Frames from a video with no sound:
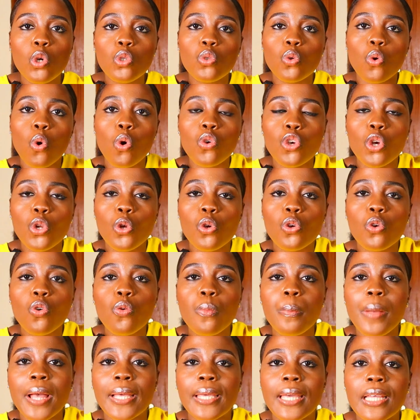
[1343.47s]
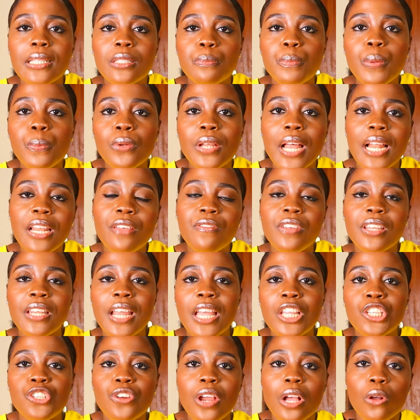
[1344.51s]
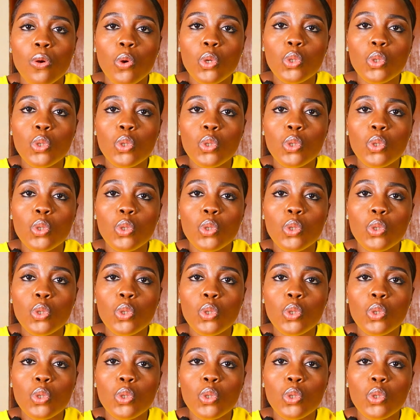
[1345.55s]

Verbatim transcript: Go to your local markets. People that live in Nigeria,